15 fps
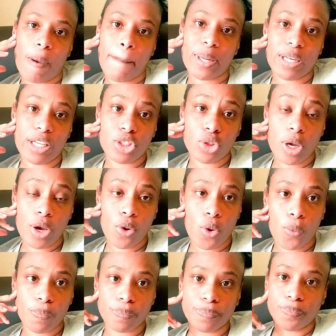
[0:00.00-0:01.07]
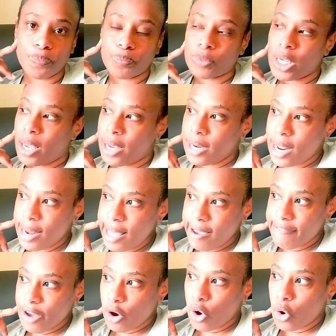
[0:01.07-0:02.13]
But that's how I go. In a
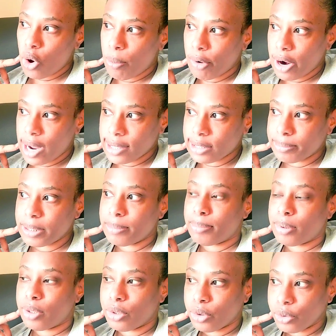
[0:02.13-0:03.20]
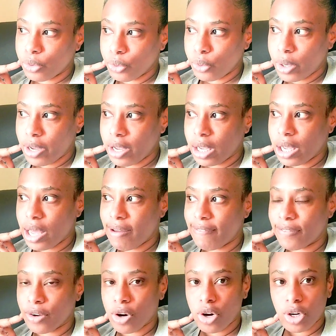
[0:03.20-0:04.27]
life, I will come across people where I
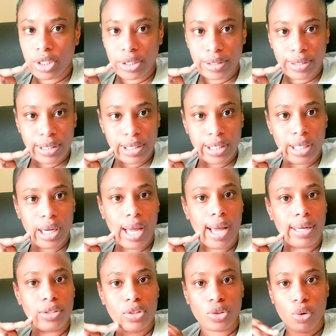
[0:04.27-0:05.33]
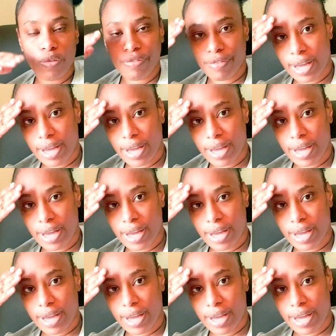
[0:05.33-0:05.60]
have courtesy and stuff,